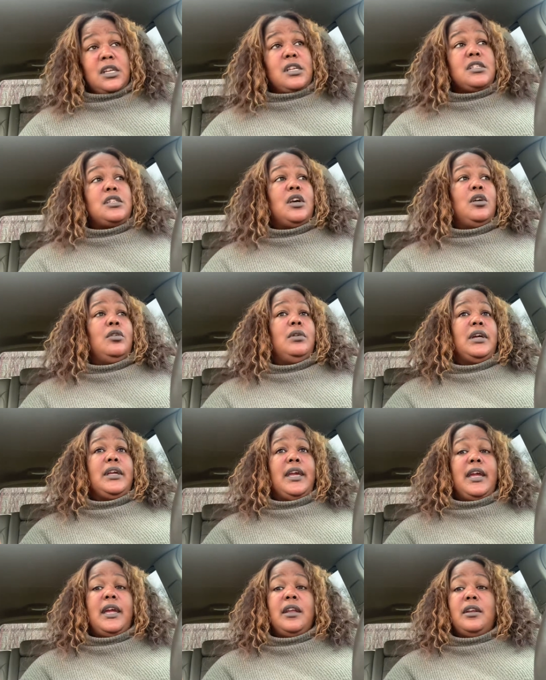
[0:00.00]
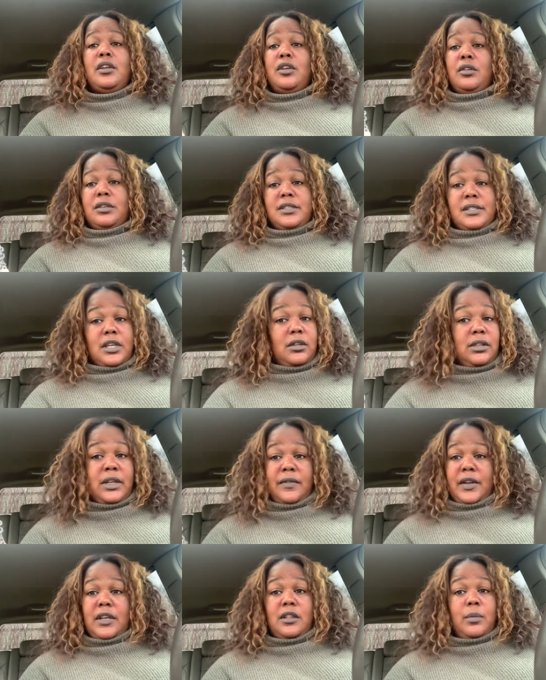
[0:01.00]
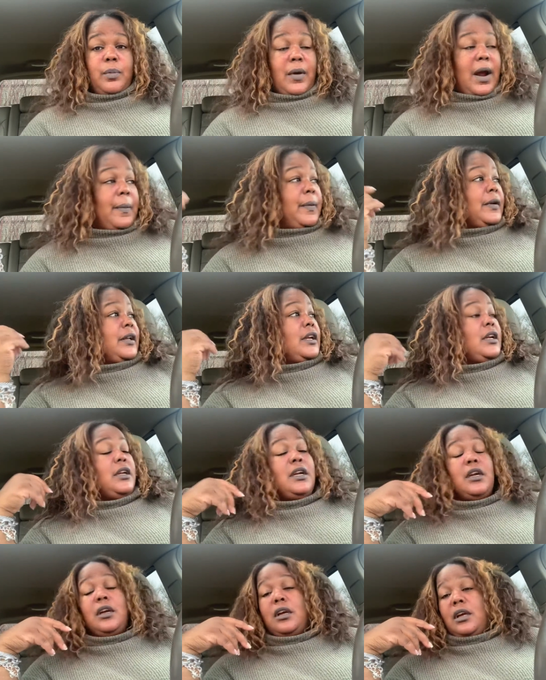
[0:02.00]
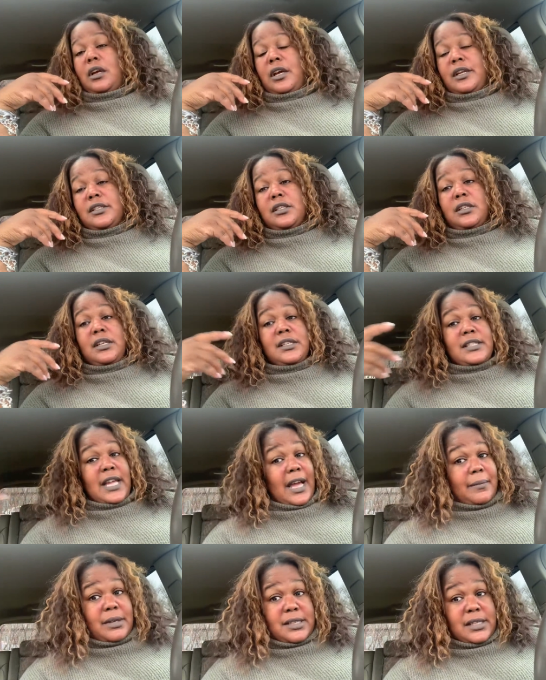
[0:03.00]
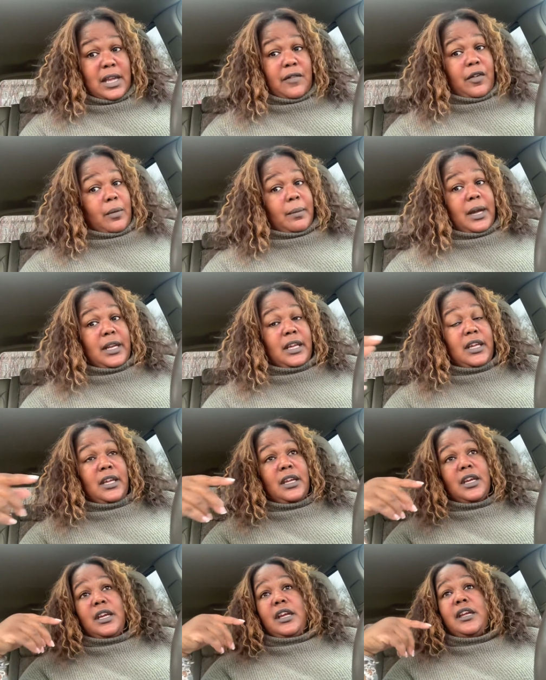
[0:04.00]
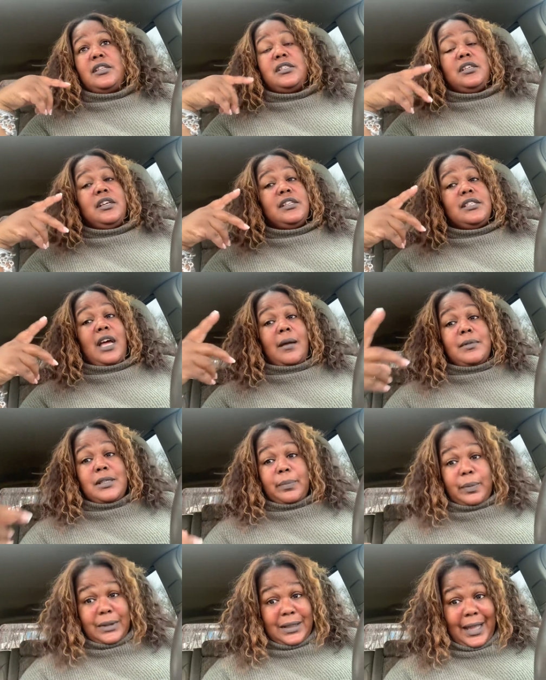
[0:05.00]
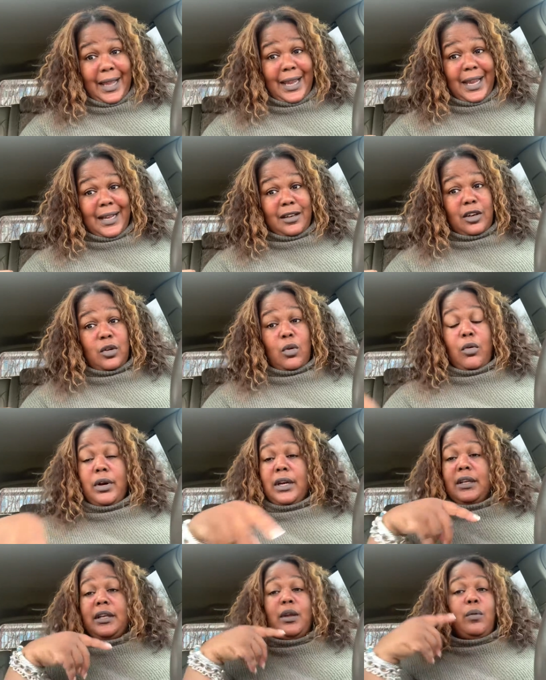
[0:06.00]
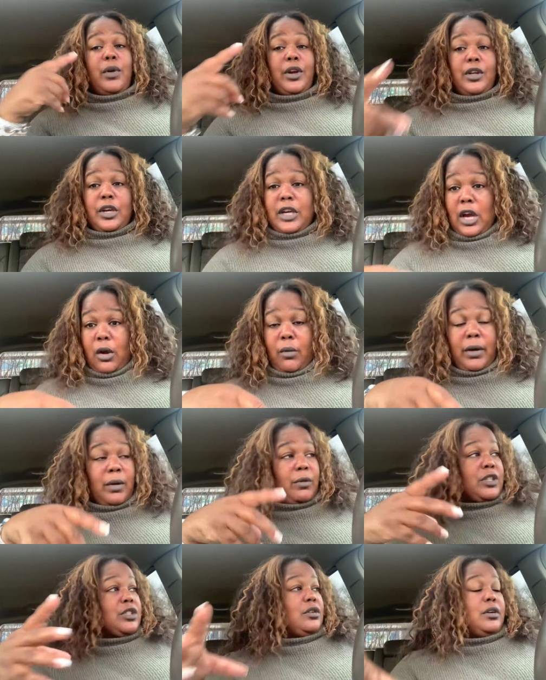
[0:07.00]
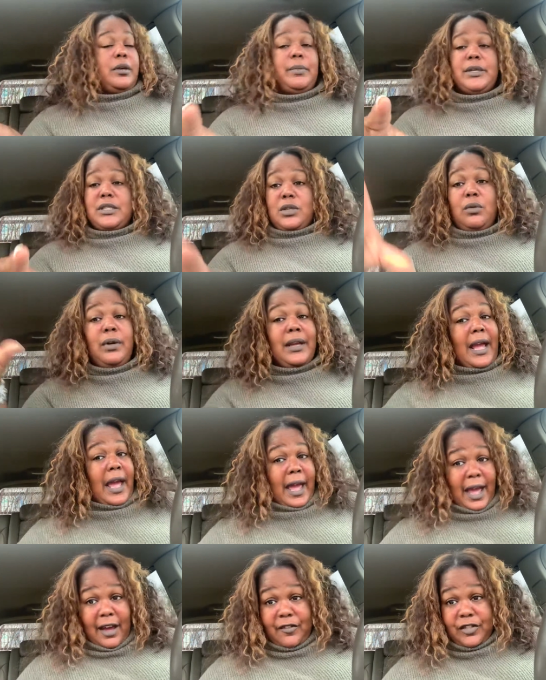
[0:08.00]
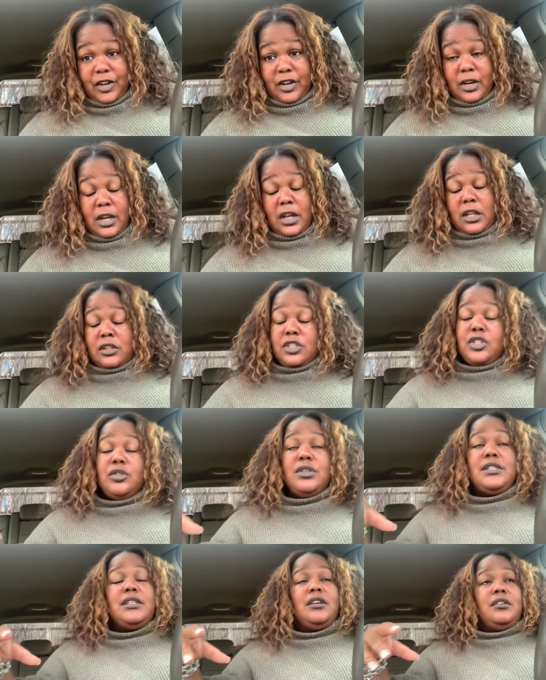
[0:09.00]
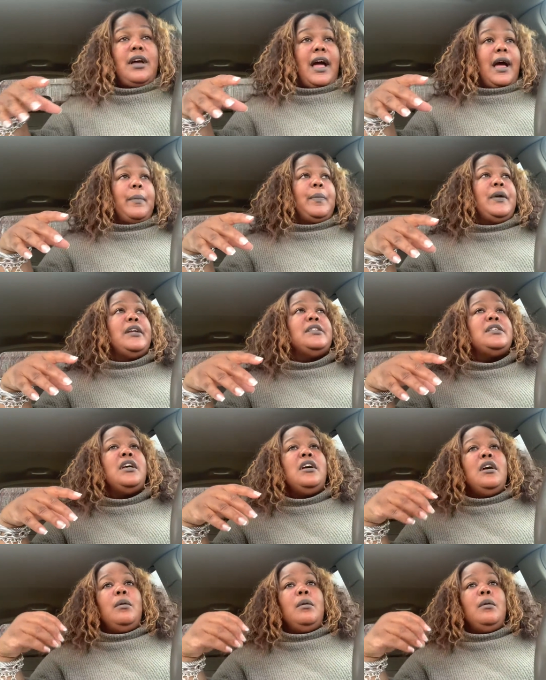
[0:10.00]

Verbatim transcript: So again, you're still living in the property. It's a good time to save your money. It's a good time to plan accordingly where you're going, what you're going to be doing after the short sale happens.